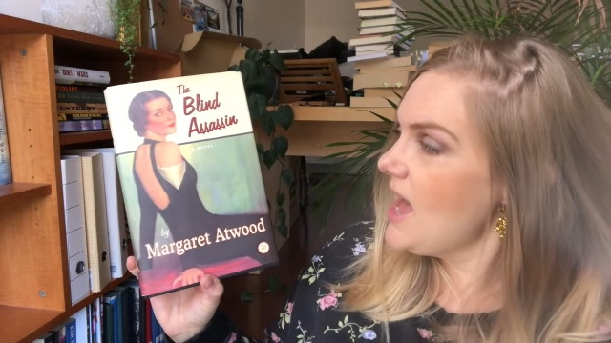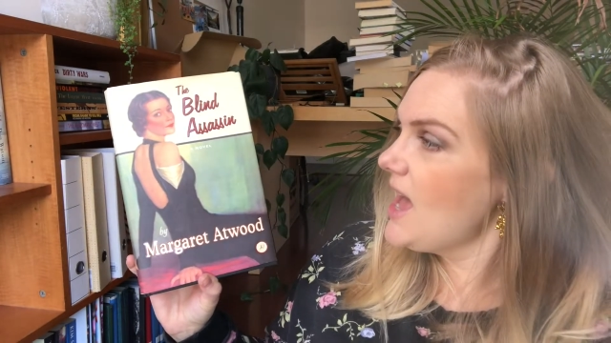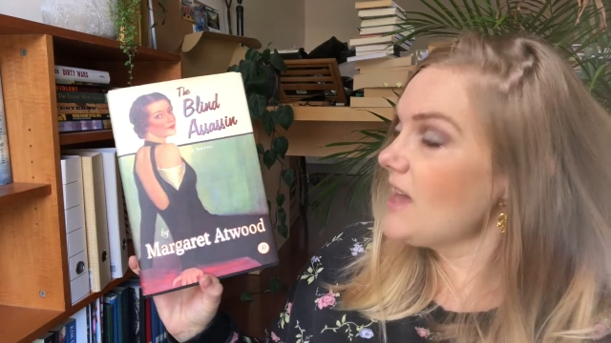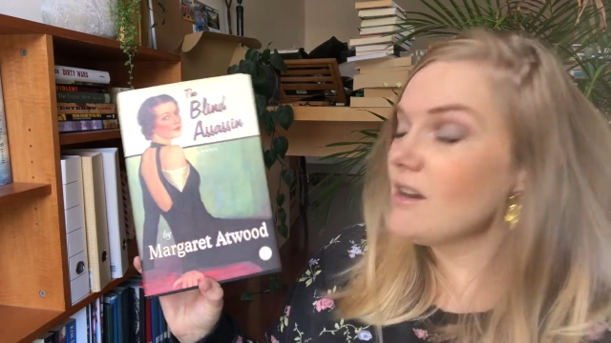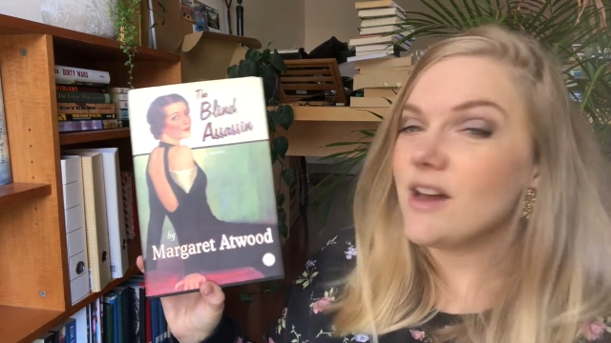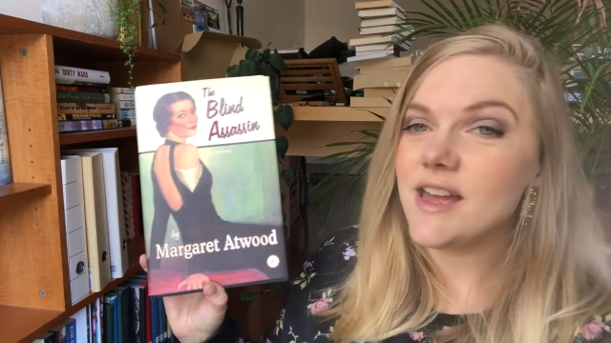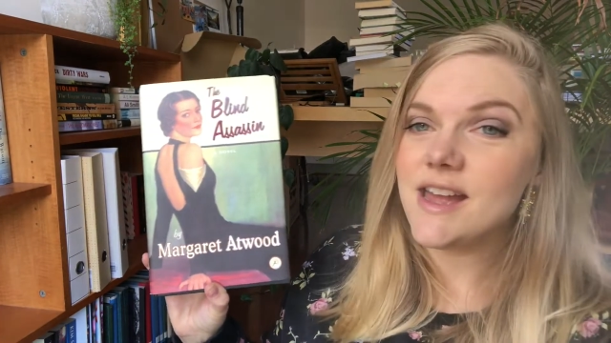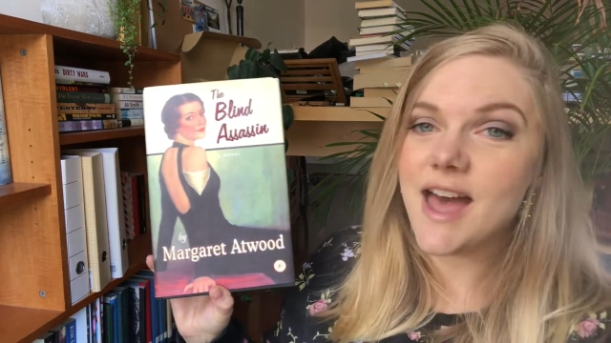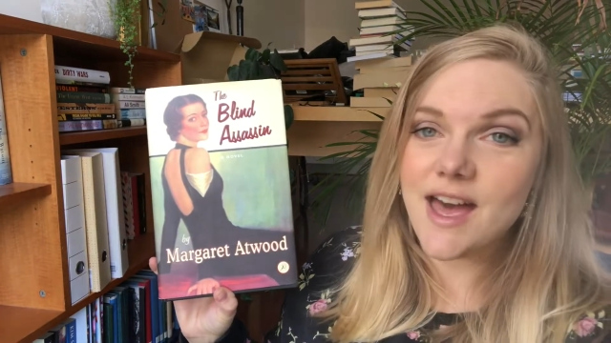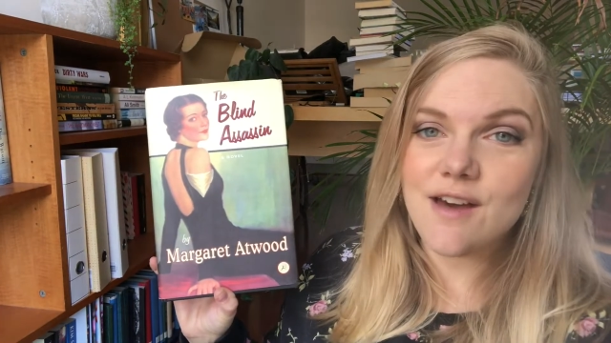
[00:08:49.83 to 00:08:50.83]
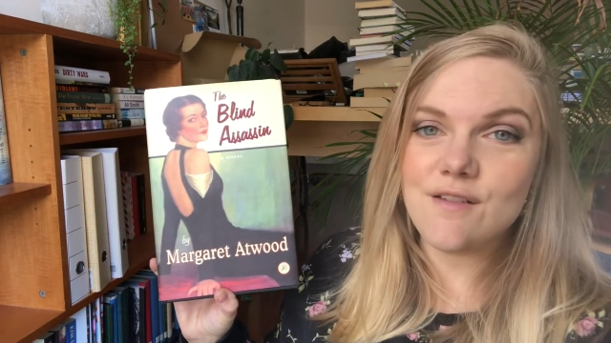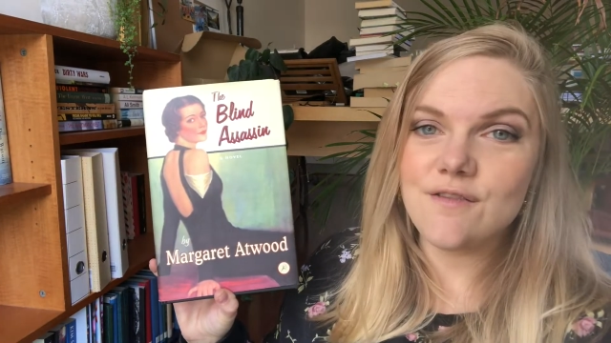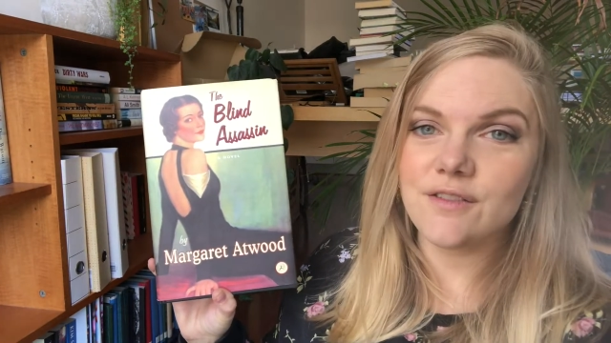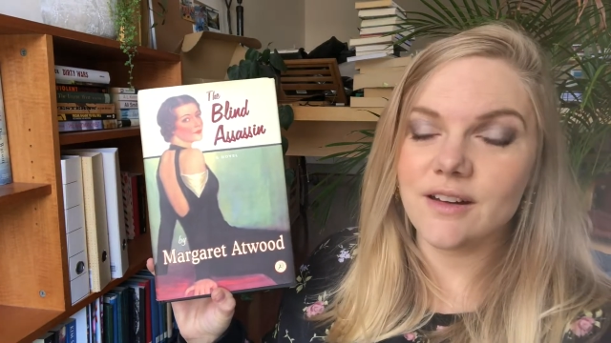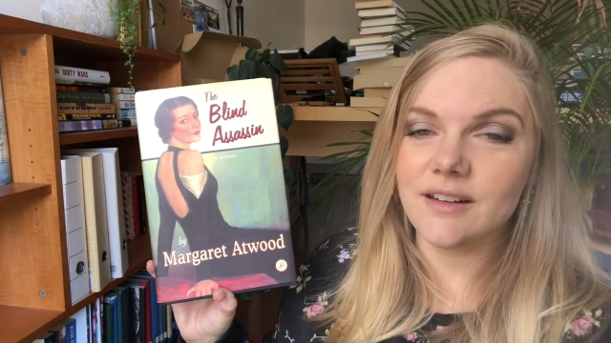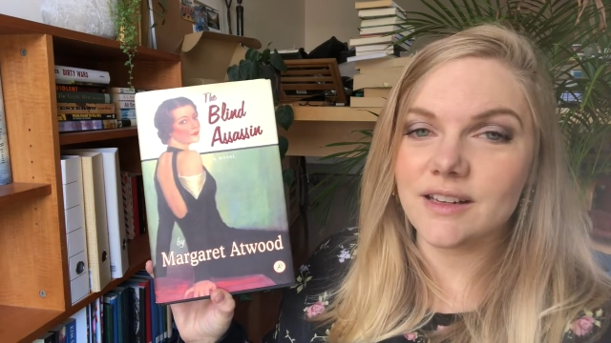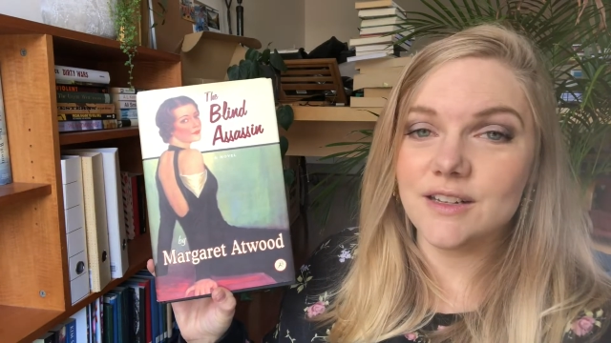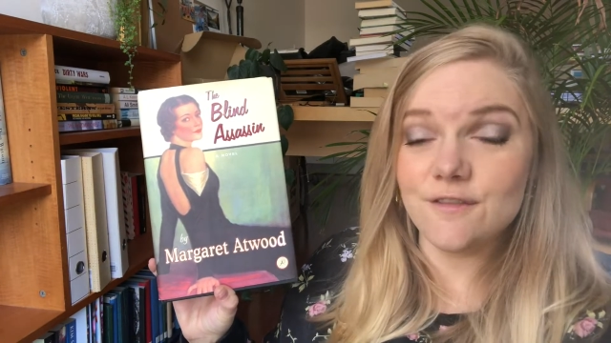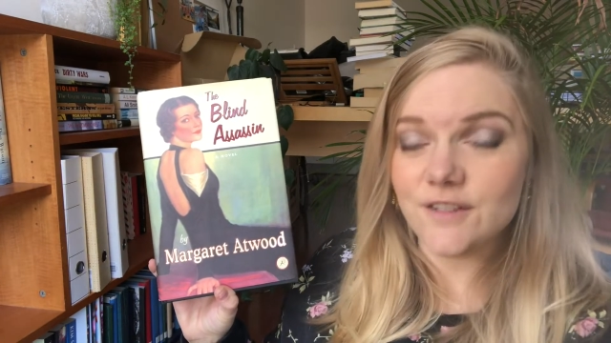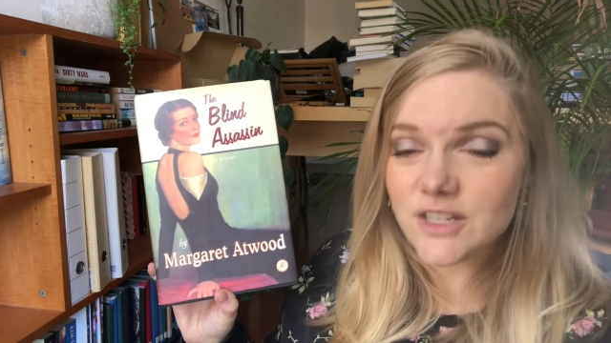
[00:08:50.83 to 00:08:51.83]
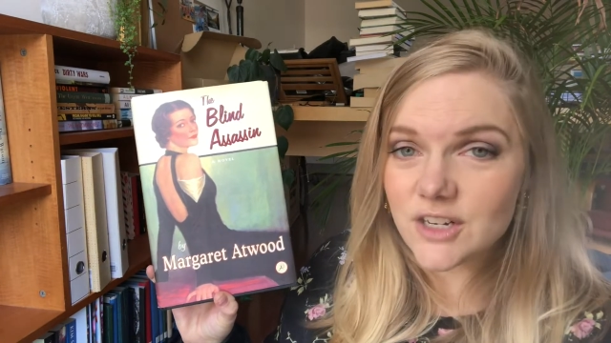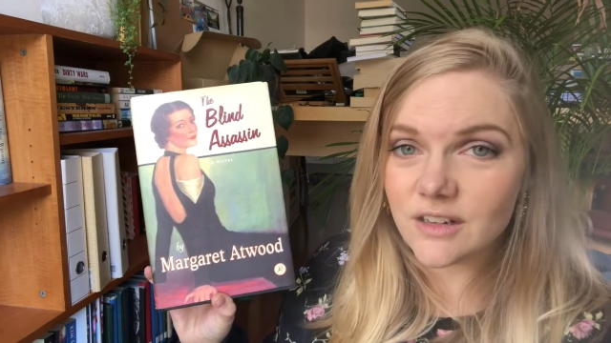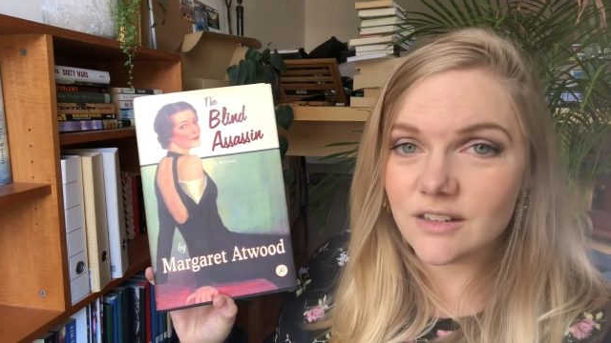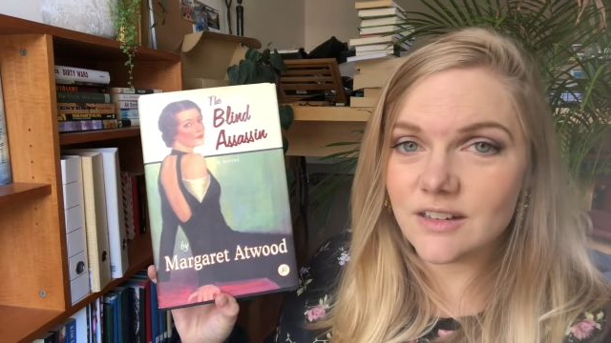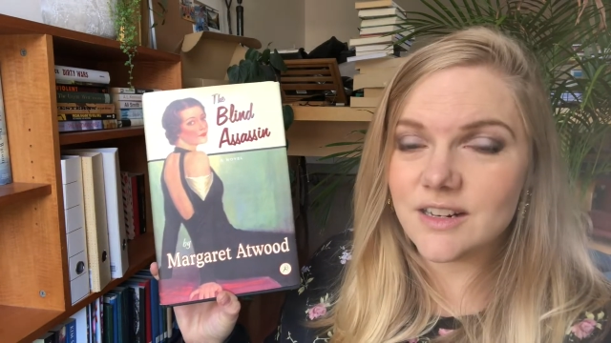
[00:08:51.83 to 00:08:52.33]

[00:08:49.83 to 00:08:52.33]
And I have, confession,